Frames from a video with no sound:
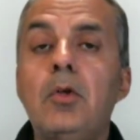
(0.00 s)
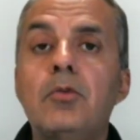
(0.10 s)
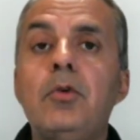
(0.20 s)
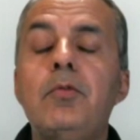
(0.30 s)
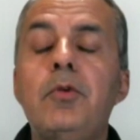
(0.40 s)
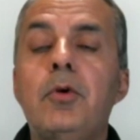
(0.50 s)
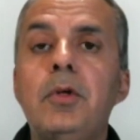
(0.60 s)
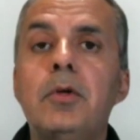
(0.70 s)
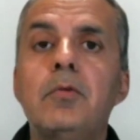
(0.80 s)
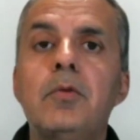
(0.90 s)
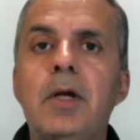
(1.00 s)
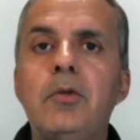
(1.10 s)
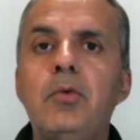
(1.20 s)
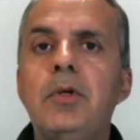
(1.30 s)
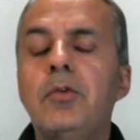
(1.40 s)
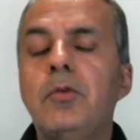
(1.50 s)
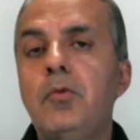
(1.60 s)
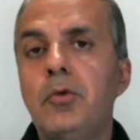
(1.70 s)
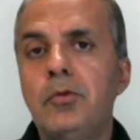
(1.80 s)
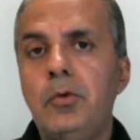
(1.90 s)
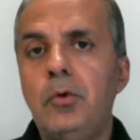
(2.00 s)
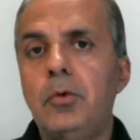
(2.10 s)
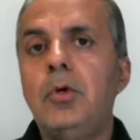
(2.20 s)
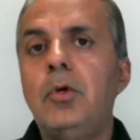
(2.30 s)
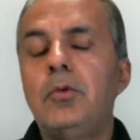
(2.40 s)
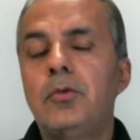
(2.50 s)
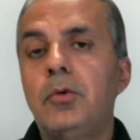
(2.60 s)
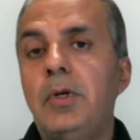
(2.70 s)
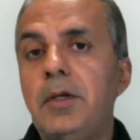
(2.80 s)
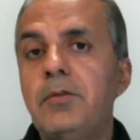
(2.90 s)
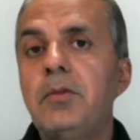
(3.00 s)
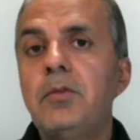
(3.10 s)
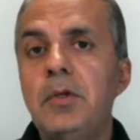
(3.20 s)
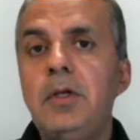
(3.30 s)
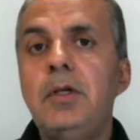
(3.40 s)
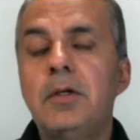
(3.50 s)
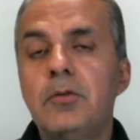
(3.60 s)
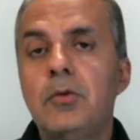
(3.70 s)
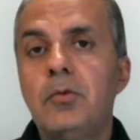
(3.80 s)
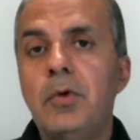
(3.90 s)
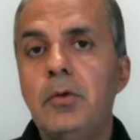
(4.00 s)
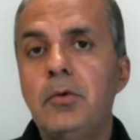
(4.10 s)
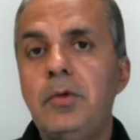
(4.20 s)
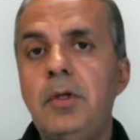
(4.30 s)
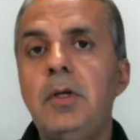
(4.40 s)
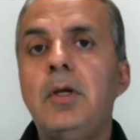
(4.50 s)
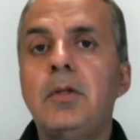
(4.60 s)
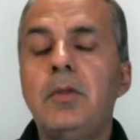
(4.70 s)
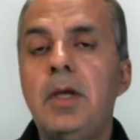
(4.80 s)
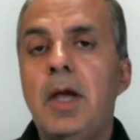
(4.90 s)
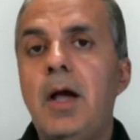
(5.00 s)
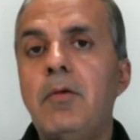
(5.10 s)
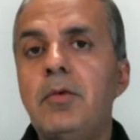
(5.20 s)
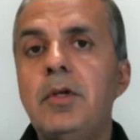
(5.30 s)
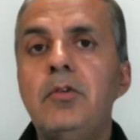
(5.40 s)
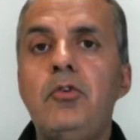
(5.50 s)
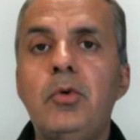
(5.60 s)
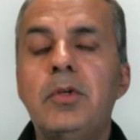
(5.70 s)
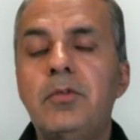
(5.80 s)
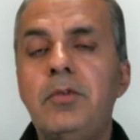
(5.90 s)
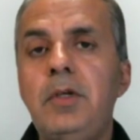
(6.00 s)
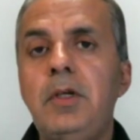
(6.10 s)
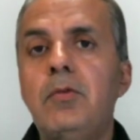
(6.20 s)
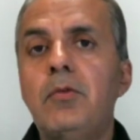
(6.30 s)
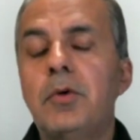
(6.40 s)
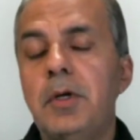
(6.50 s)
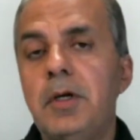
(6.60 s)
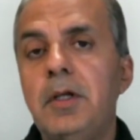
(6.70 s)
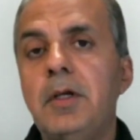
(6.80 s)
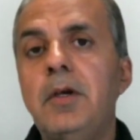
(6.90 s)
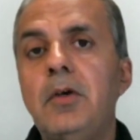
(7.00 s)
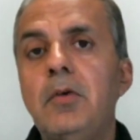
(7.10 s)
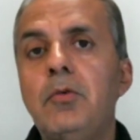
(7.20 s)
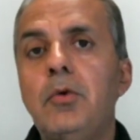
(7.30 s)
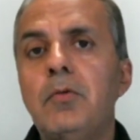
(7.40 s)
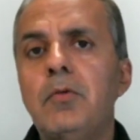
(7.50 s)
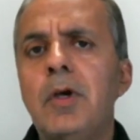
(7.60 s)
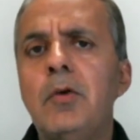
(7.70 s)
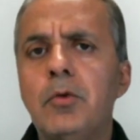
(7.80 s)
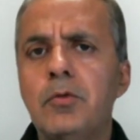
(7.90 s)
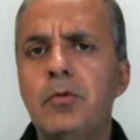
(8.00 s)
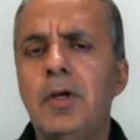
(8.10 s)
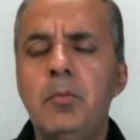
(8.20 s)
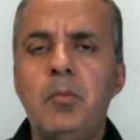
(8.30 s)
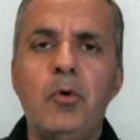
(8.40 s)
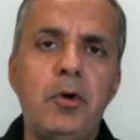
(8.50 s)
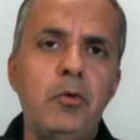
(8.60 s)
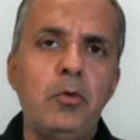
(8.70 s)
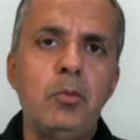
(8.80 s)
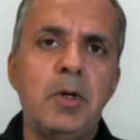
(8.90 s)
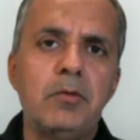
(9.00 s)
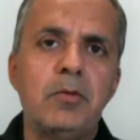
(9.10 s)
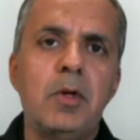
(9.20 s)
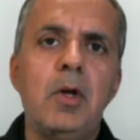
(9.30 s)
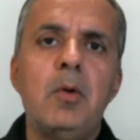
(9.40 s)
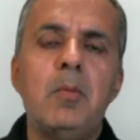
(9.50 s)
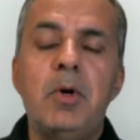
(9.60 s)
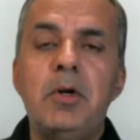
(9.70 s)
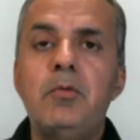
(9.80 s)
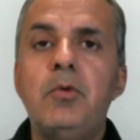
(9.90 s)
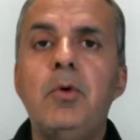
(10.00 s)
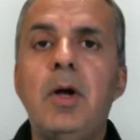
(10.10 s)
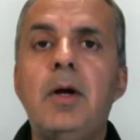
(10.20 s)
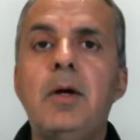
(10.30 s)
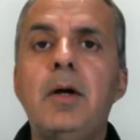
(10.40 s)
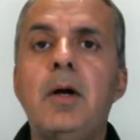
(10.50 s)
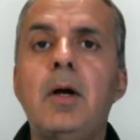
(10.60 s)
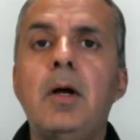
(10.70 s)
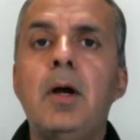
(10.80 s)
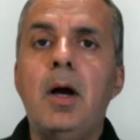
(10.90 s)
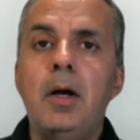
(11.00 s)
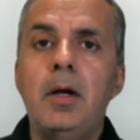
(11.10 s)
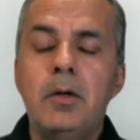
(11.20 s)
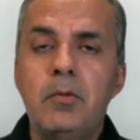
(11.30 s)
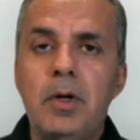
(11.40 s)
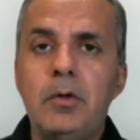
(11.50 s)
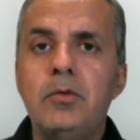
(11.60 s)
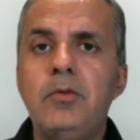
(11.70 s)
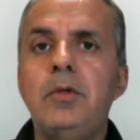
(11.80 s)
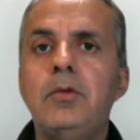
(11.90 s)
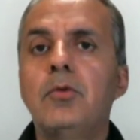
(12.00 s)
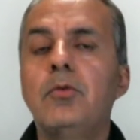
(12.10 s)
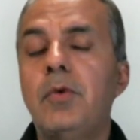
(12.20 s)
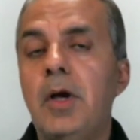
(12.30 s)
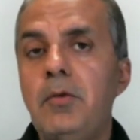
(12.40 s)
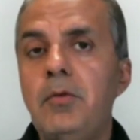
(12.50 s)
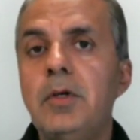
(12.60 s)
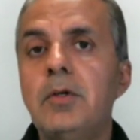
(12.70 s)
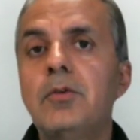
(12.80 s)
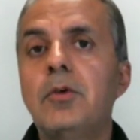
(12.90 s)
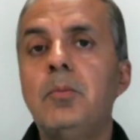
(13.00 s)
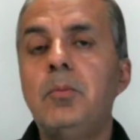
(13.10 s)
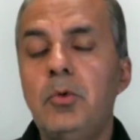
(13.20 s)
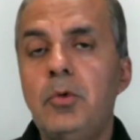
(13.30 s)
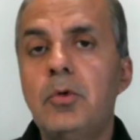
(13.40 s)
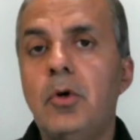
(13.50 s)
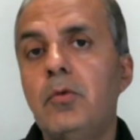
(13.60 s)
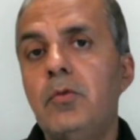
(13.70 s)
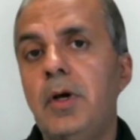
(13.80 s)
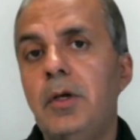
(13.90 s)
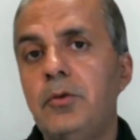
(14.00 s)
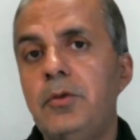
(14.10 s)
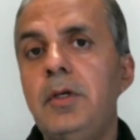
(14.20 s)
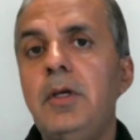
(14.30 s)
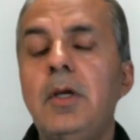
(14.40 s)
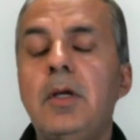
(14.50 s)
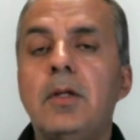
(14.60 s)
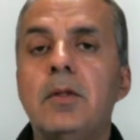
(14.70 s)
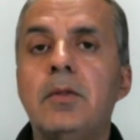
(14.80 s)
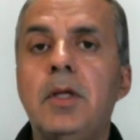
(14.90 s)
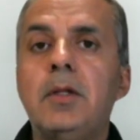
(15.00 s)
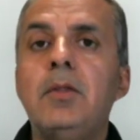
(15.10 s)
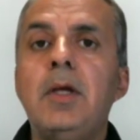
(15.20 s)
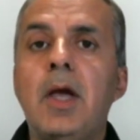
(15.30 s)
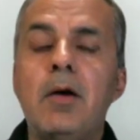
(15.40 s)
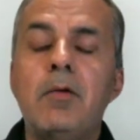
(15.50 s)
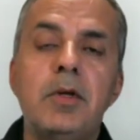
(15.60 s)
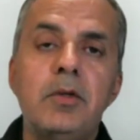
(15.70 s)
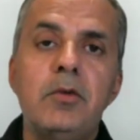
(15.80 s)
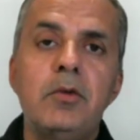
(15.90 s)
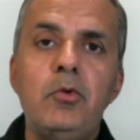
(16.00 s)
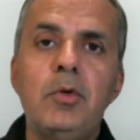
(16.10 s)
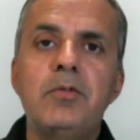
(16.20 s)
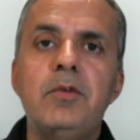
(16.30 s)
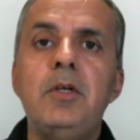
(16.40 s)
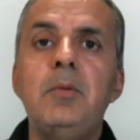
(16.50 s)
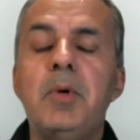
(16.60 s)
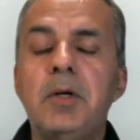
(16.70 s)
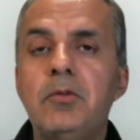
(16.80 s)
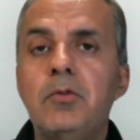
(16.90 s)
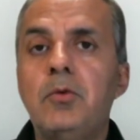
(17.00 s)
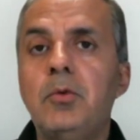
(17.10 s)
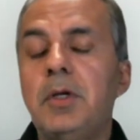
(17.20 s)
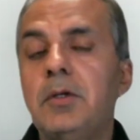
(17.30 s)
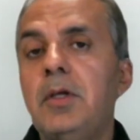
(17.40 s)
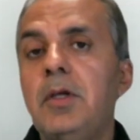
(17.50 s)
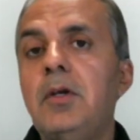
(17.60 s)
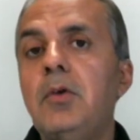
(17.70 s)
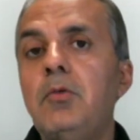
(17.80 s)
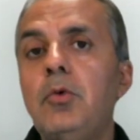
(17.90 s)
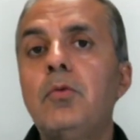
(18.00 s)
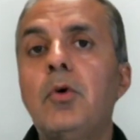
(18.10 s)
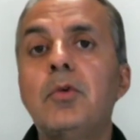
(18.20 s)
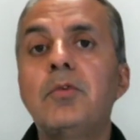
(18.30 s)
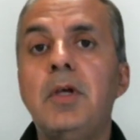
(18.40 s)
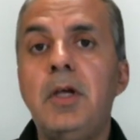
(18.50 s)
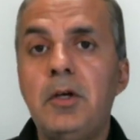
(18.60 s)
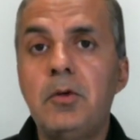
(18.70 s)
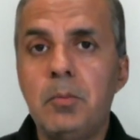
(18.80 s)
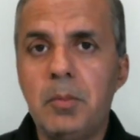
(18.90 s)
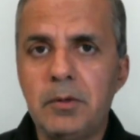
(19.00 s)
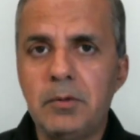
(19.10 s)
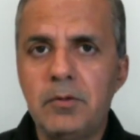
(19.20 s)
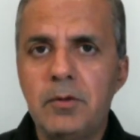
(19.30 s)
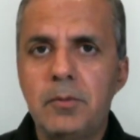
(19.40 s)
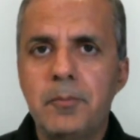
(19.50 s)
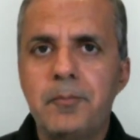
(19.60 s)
So if your year of graduation was low, so less than 3 years of YOG, the average Usce for getting an interview invite was 5.2 months. But if you had a higher YOG, so 5 years or more of YOG, then the average Usce months to get the interview was 8 months.